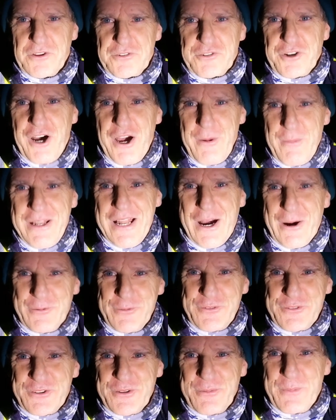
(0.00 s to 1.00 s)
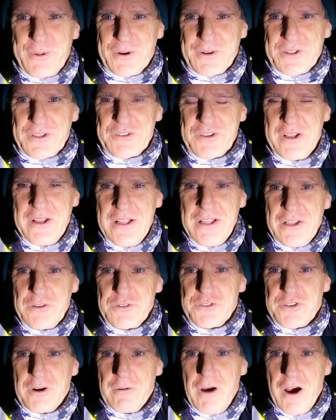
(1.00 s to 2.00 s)
time zones, to be honest
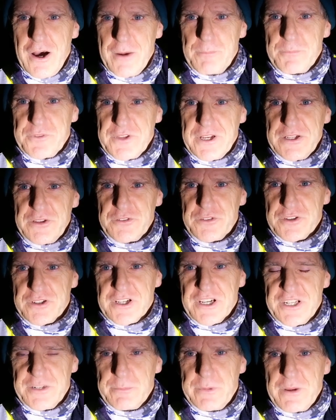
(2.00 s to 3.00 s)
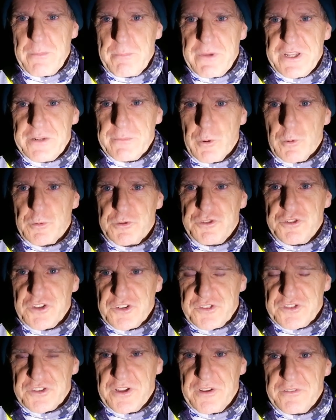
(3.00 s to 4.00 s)
so updates are going to be minimal
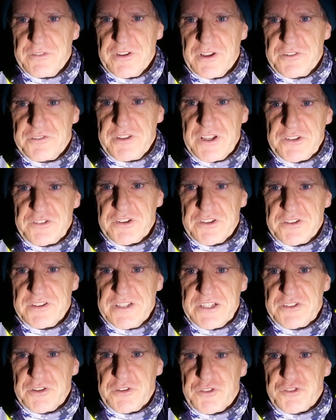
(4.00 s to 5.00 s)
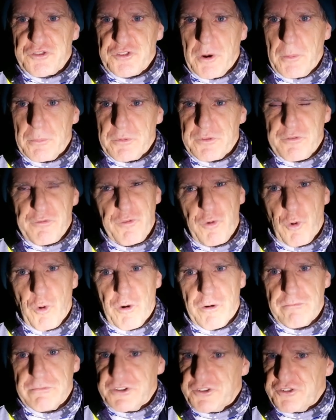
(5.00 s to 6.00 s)
just at the designated stops
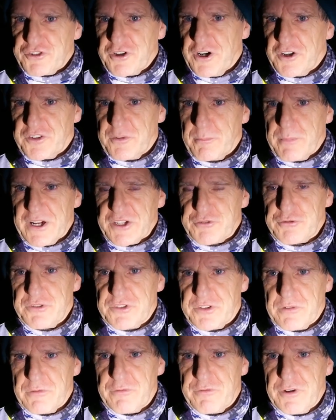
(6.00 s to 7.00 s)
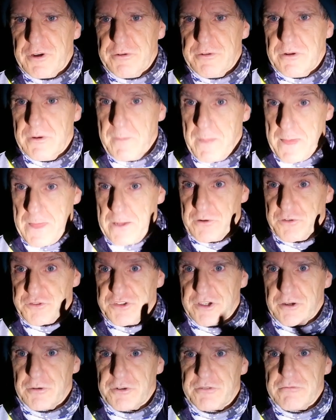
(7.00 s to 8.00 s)
for recharging batteries and food I'll
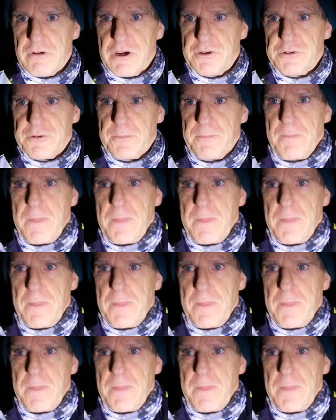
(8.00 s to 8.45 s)
see you on the road